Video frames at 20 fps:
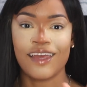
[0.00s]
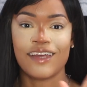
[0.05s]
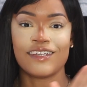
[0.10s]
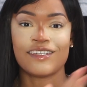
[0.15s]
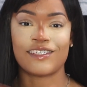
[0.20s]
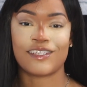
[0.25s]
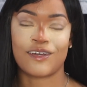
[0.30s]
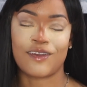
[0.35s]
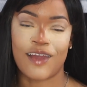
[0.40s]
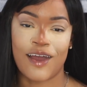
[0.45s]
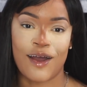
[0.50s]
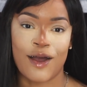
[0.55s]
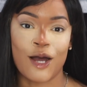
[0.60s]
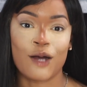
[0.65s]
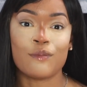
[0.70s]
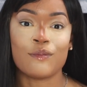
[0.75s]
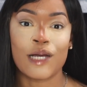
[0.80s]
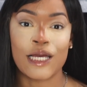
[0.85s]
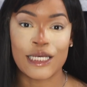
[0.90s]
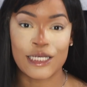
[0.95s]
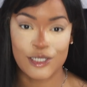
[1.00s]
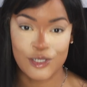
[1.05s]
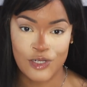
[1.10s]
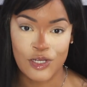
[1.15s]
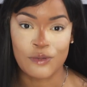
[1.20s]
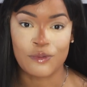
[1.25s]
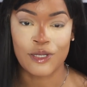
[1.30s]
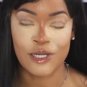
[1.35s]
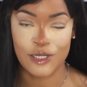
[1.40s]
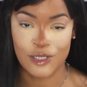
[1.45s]
So now I'm
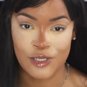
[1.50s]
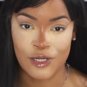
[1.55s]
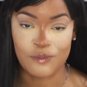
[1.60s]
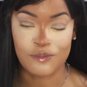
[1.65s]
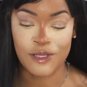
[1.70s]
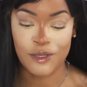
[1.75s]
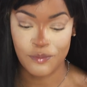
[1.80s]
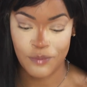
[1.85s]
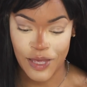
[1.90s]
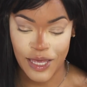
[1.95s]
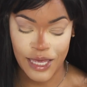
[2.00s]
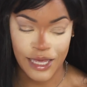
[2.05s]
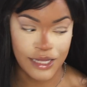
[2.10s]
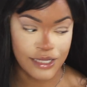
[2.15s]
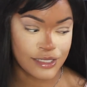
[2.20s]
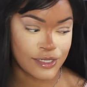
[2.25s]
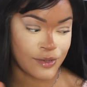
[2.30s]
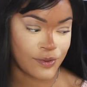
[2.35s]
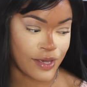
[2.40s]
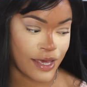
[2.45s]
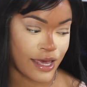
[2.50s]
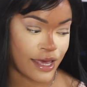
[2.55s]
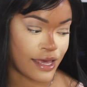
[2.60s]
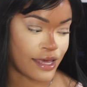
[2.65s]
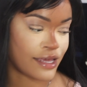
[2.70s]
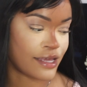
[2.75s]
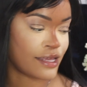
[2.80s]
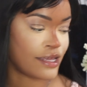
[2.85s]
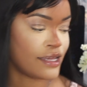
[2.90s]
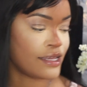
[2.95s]
extremely, extremely baked,
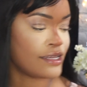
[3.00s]
okay?